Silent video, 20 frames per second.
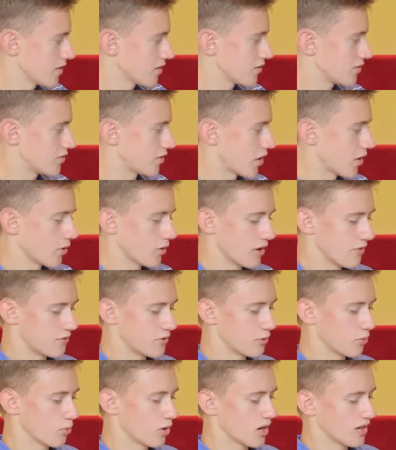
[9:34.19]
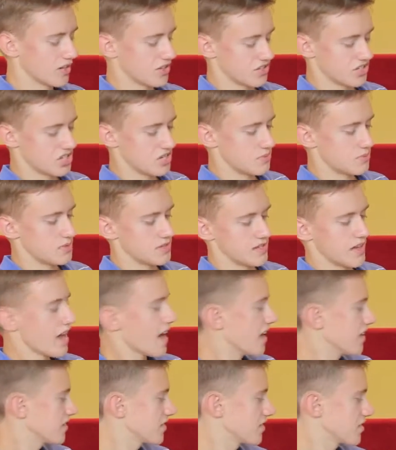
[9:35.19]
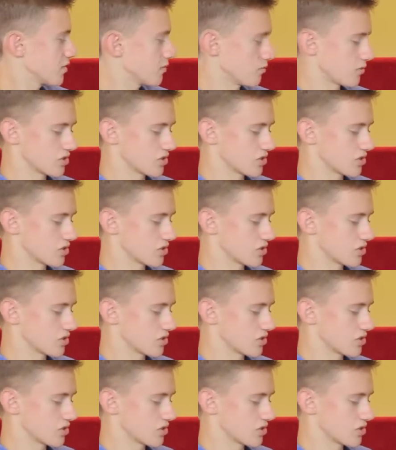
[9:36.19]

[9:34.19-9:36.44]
So if you want GPS,